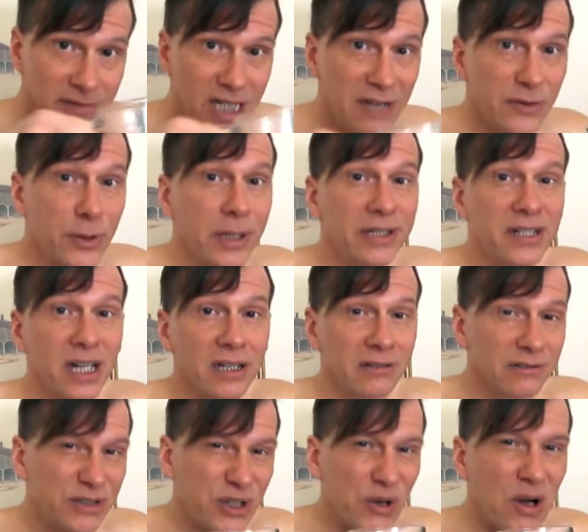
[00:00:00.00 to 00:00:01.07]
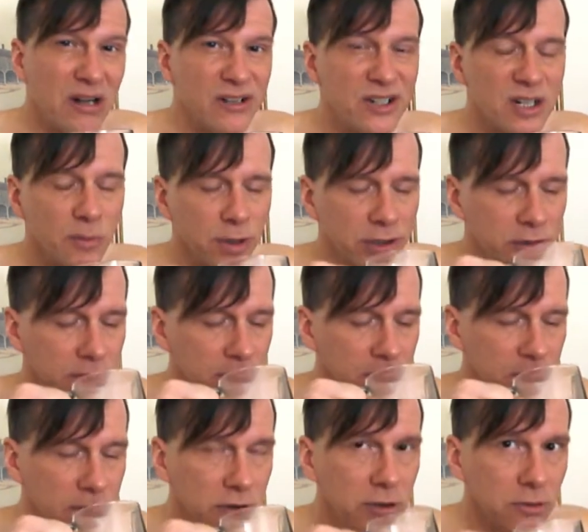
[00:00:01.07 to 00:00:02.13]
Have a great day. Go hug someone
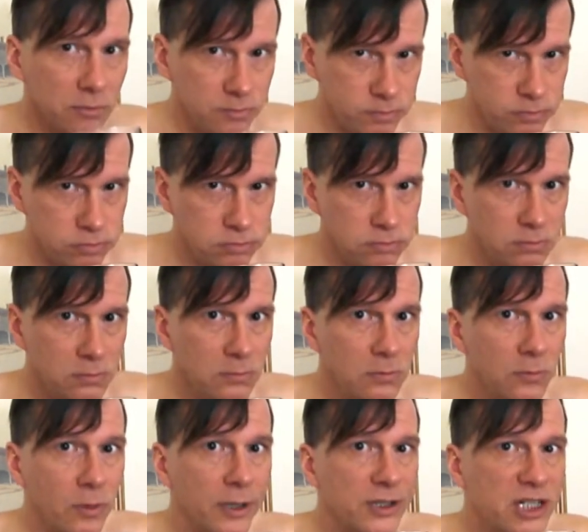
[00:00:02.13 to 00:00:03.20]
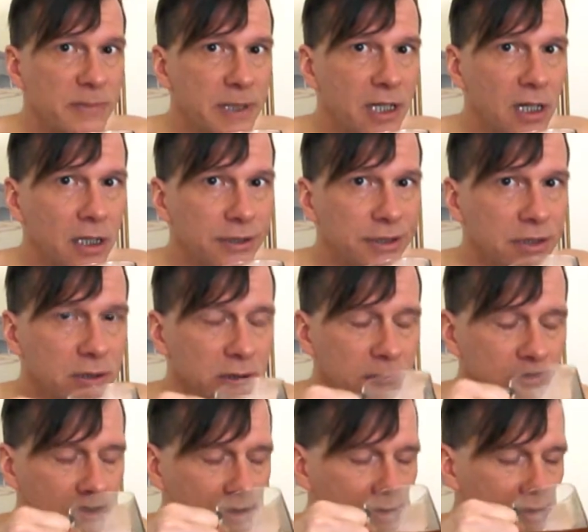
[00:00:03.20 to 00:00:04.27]
who wants to be hugged
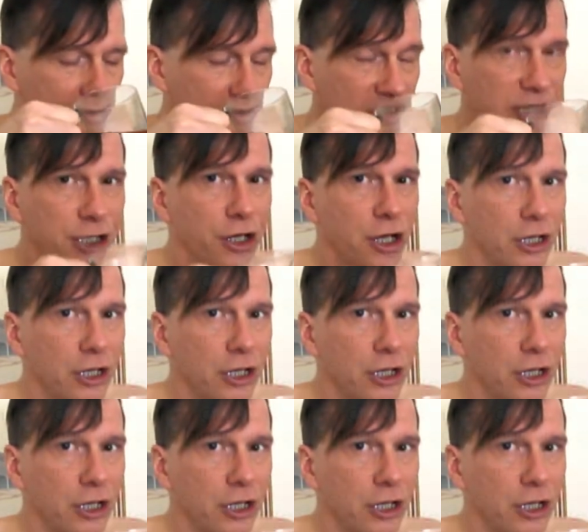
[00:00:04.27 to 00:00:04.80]
in a